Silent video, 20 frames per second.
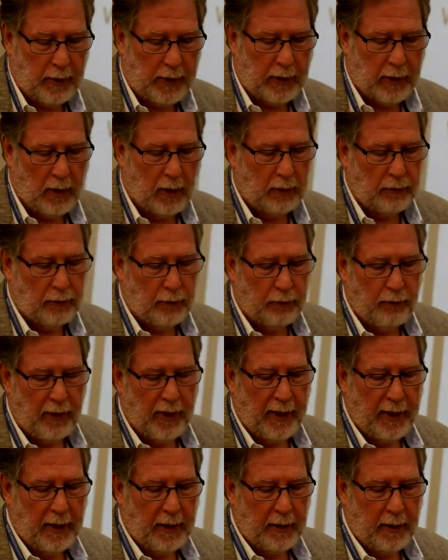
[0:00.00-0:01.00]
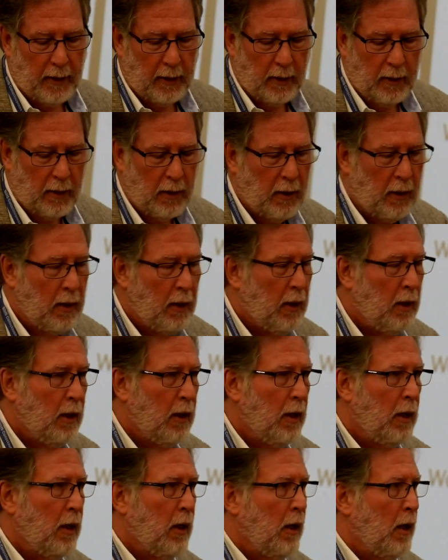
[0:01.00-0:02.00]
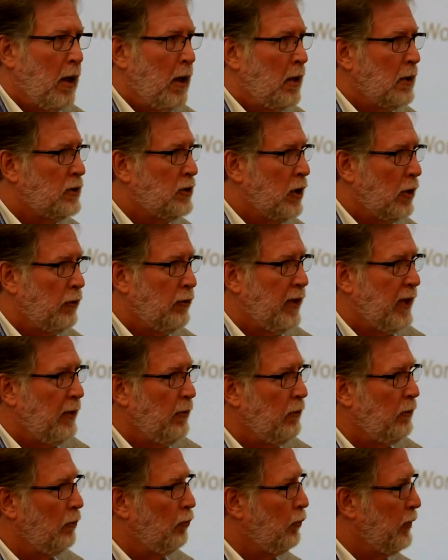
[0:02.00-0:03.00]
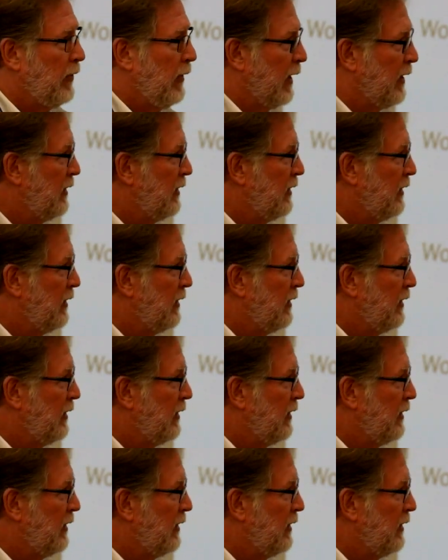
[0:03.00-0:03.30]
We can all do that. So then we